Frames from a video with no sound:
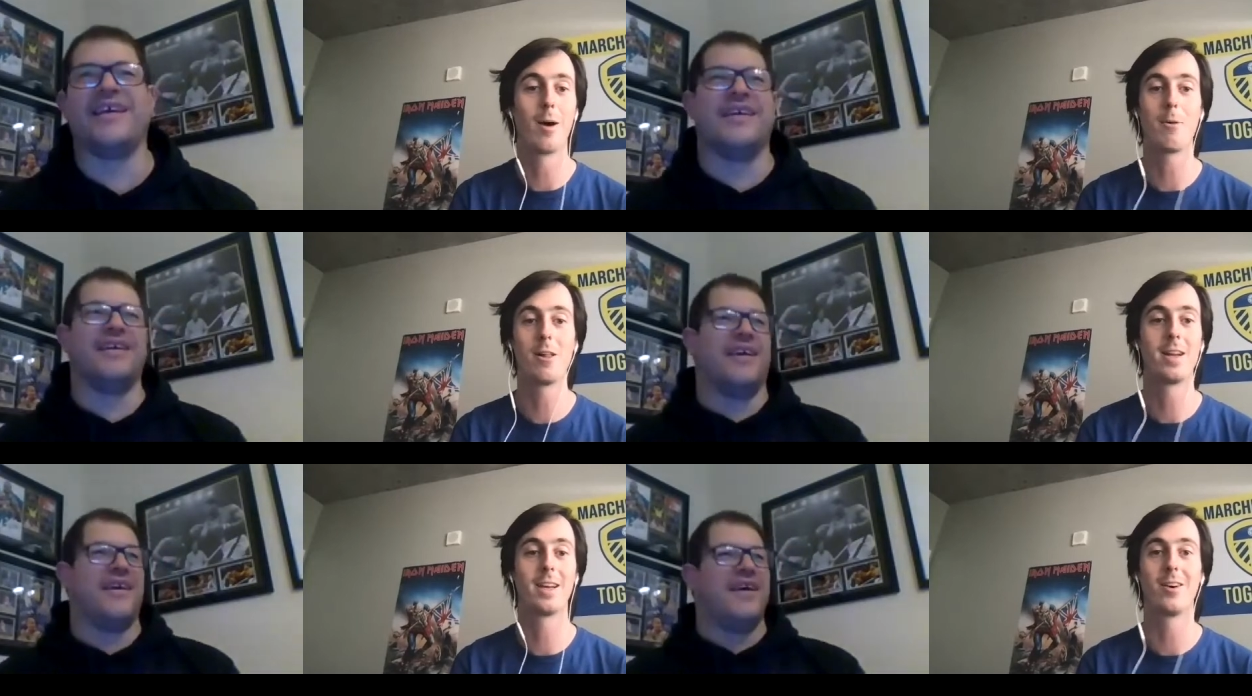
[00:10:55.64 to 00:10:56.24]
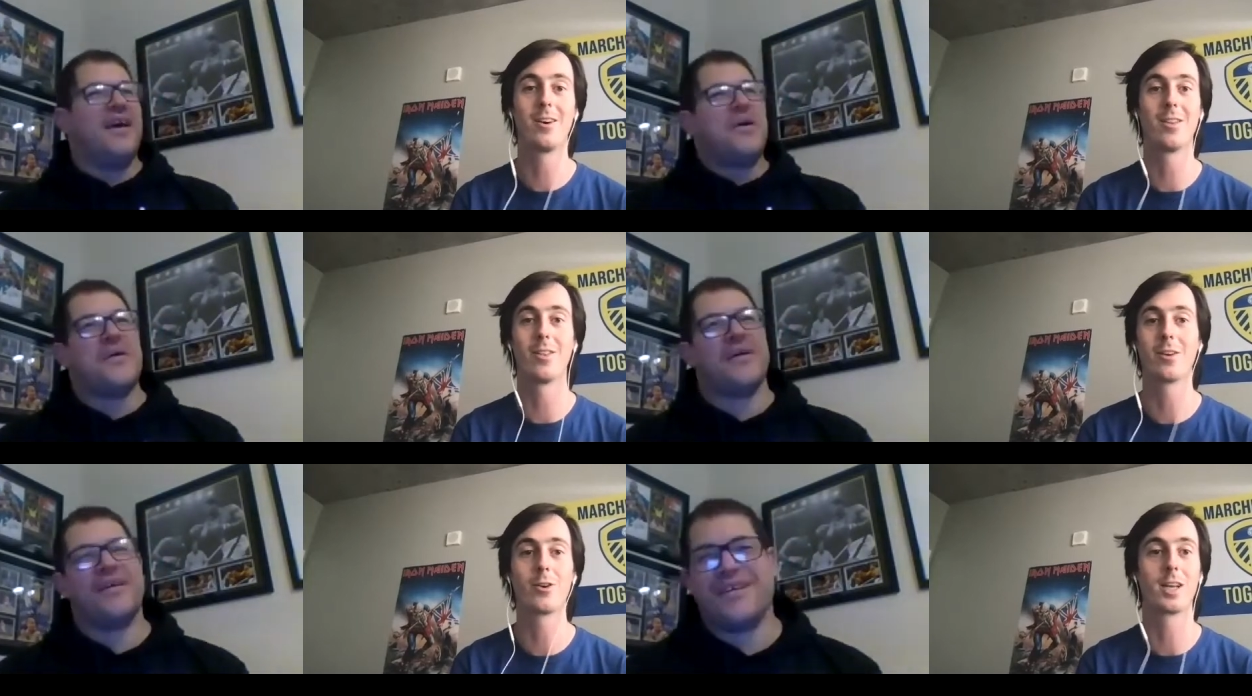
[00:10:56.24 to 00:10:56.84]
Speaker 1: not playing
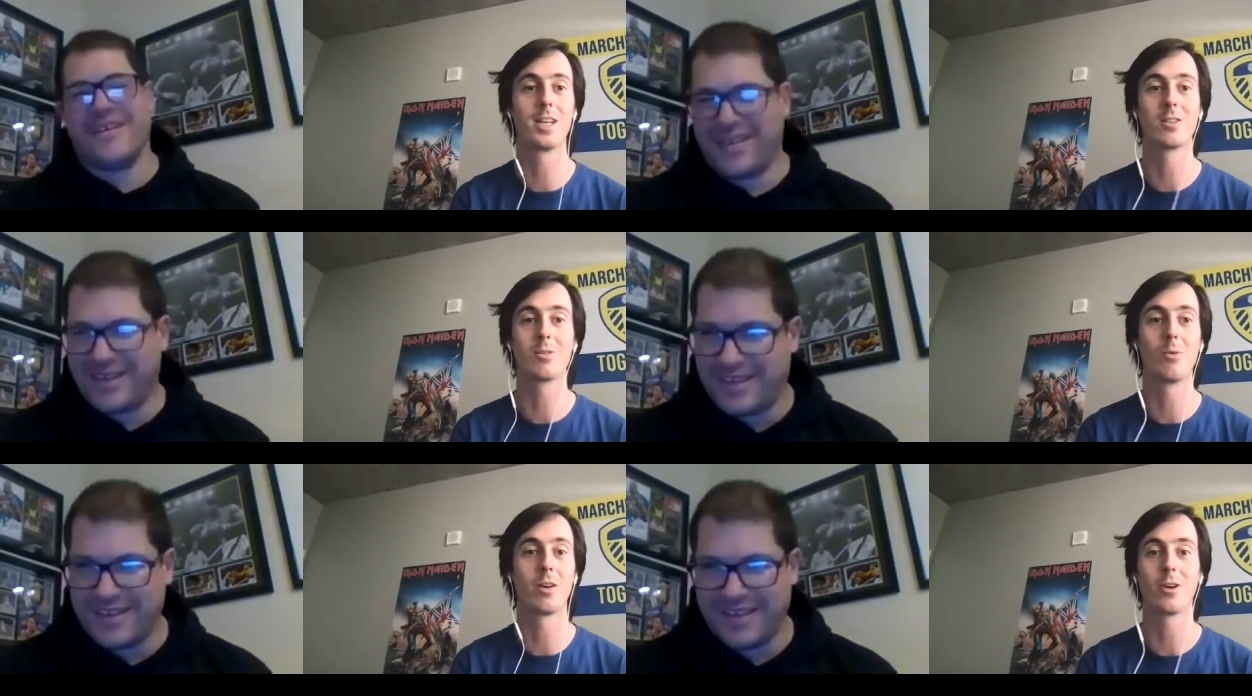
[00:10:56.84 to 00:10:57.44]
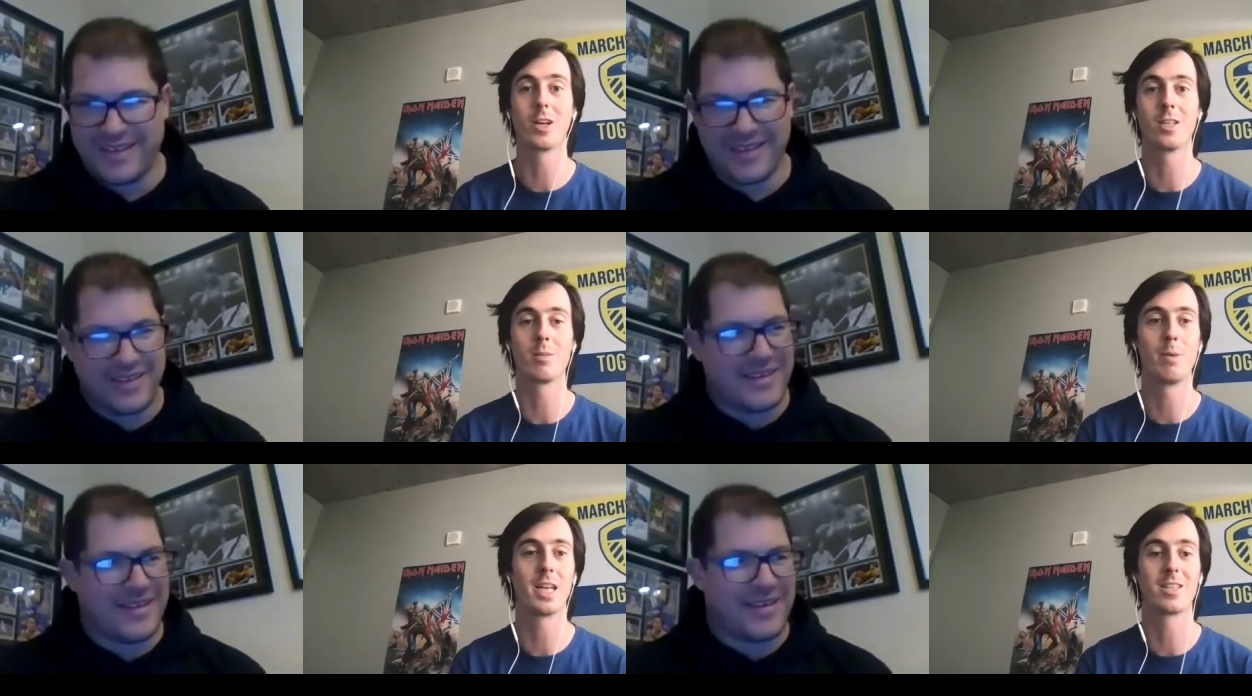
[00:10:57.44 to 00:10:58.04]
on the cricket's one of
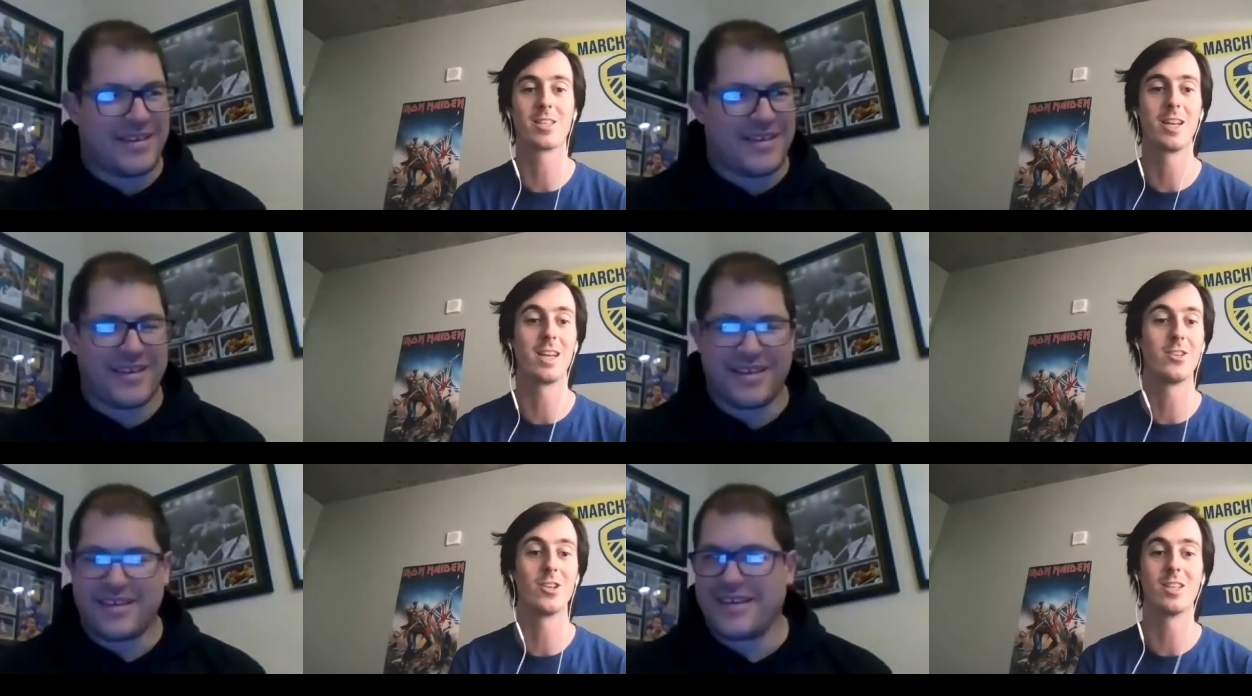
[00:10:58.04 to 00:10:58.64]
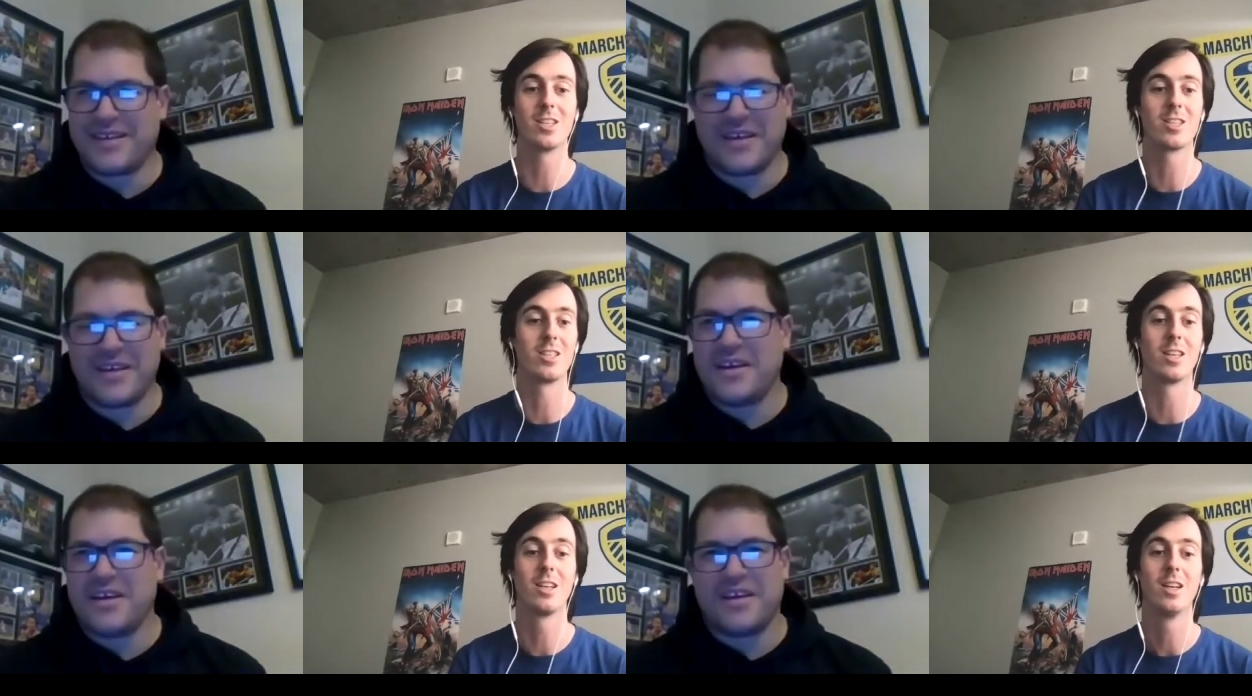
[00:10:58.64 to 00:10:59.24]
cricket's biggest
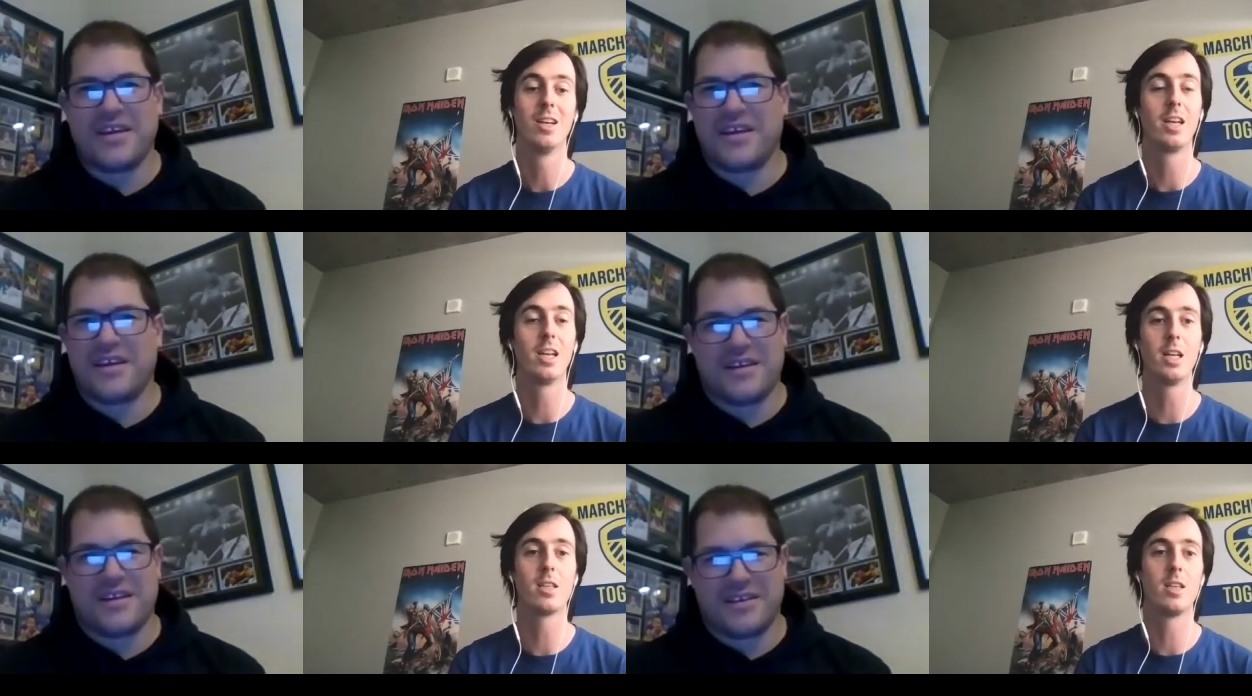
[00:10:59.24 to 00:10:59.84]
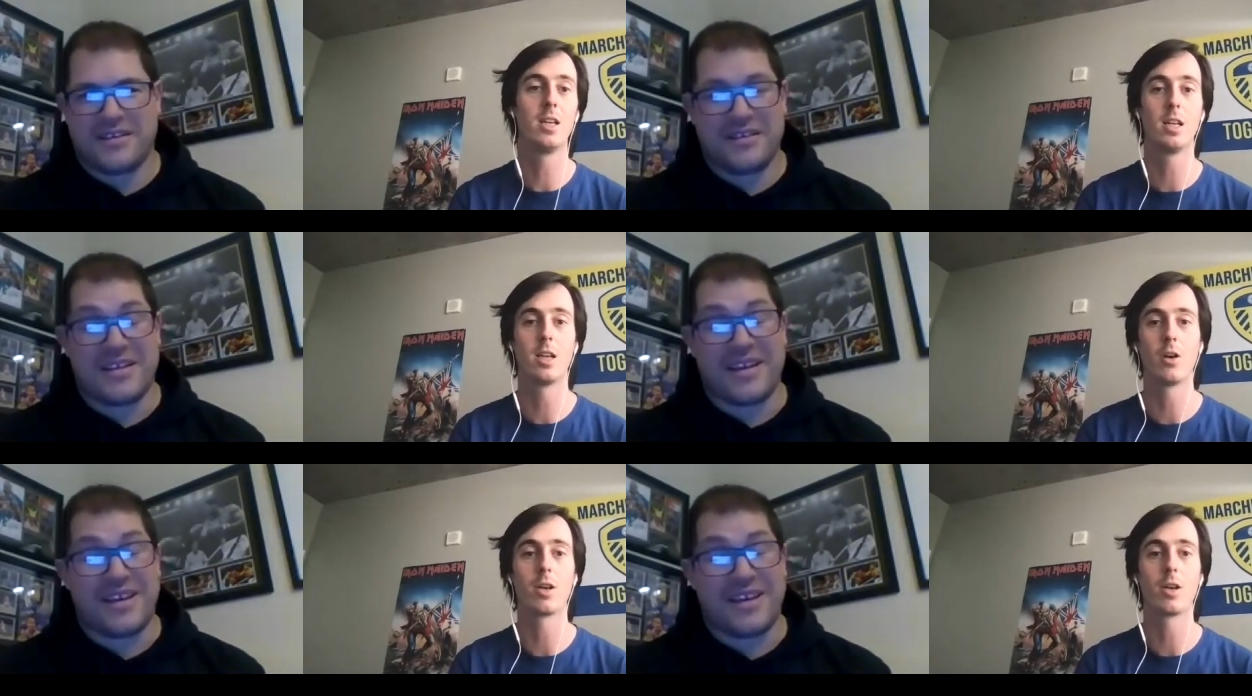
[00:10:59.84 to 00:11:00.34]
stages. And he did he did yeah.